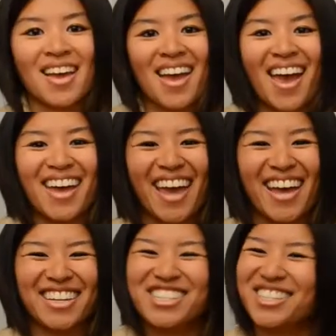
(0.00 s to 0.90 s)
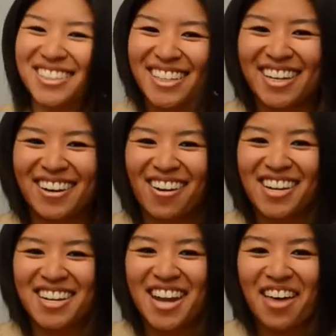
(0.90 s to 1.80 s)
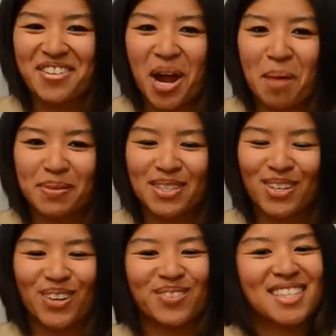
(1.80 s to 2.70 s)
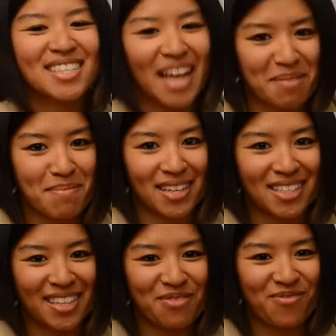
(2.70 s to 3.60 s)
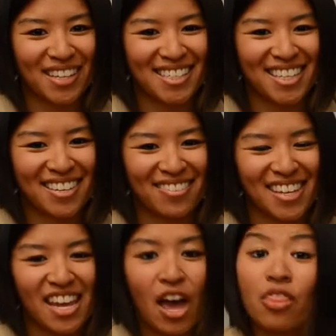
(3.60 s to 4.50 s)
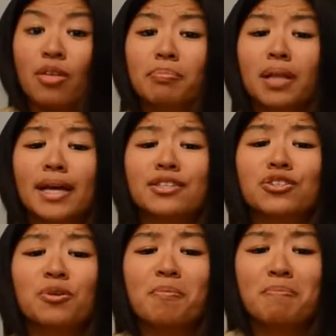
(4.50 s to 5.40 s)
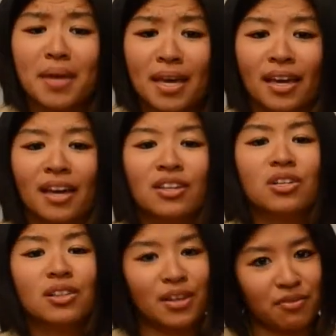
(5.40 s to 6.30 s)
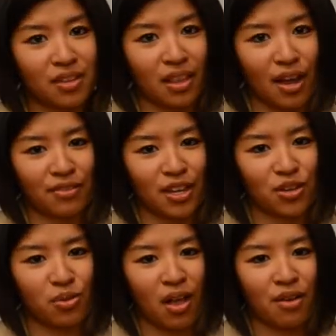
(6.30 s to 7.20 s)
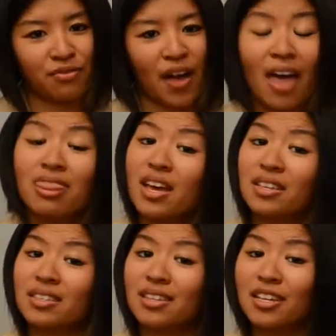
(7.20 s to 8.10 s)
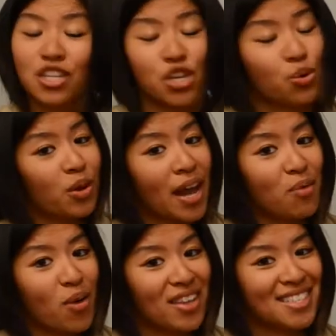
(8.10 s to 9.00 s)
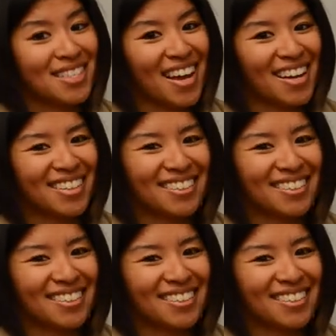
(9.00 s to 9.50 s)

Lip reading: Hey gang, it's Shirley here on another episode of Stay Mentally Fit TV, the place to be to live the life that you love. And this is Q&A Wednesday.